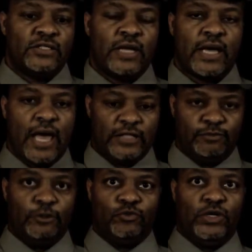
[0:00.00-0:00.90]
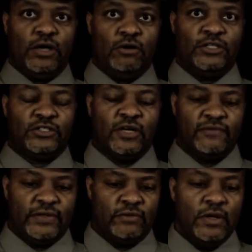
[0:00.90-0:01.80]
It's like, how am I supposed to read all this
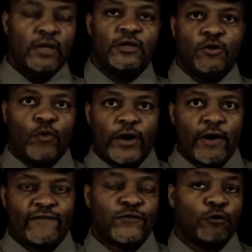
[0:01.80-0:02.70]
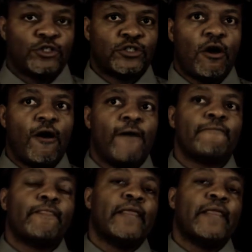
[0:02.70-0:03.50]
stuff? And, where do I first start?